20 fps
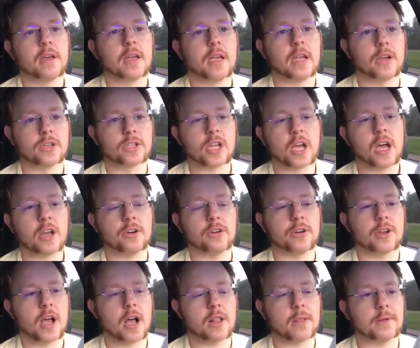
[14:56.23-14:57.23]
here's
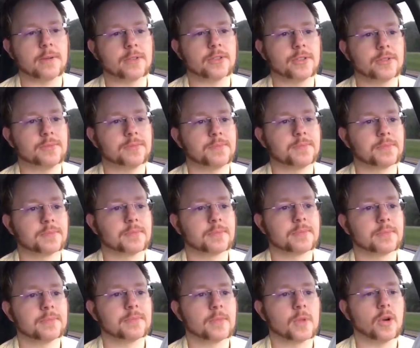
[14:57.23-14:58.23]

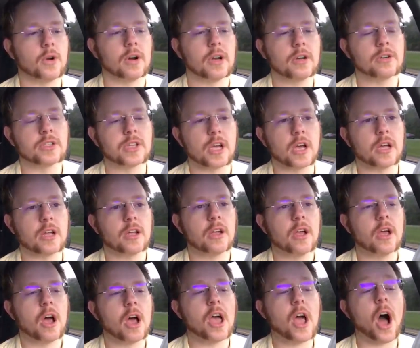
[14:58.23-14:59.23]
$100, or
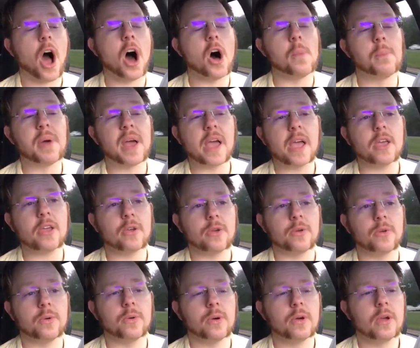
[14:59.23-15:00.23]
I'll pay
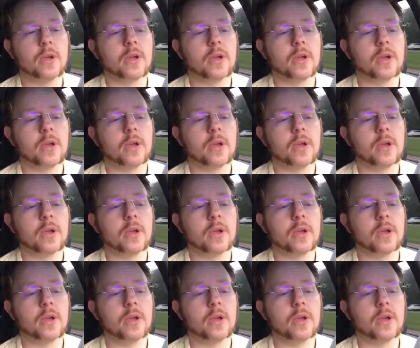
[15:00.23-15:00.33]
you